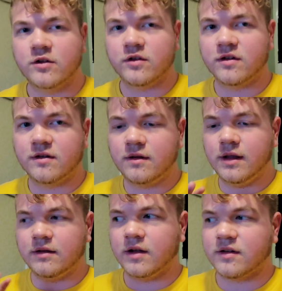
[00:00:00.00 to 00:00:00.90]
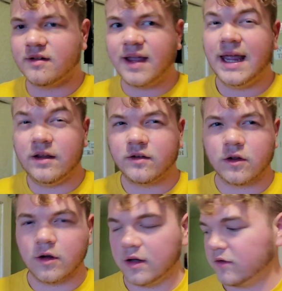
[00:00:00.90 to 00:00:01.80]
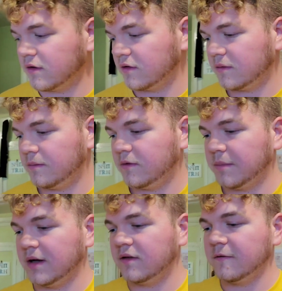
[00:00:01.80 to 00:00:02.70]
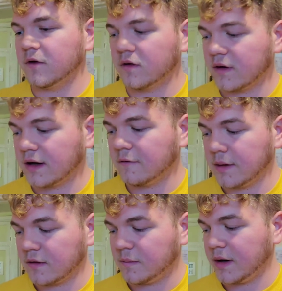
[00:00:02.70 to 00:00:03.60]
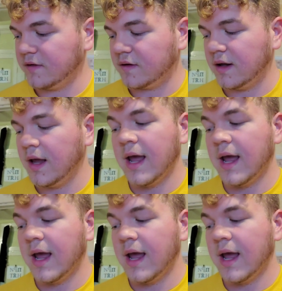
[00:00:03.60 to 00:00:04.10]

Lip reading: just, it doesn't taste good. It's just spicy for the sake of being spicy.